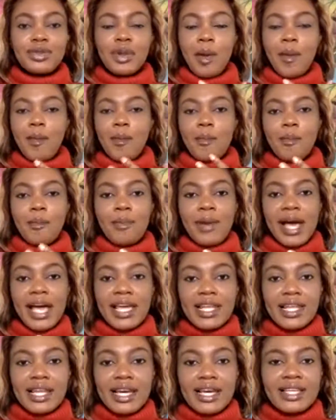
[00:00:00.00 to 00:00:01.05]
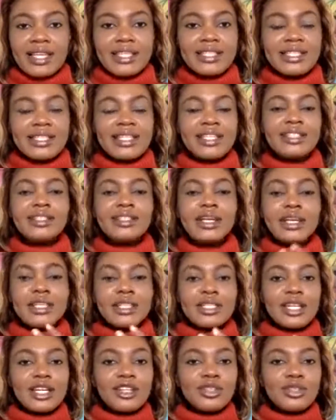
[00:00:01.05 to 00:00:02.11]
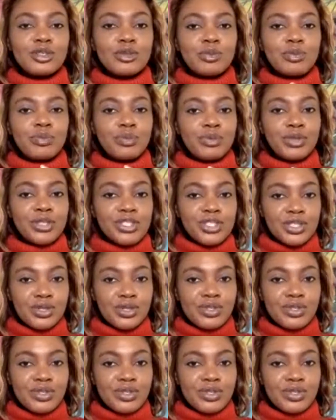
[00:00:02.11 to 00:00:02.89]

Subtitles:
Buy lightning. Take good pictures.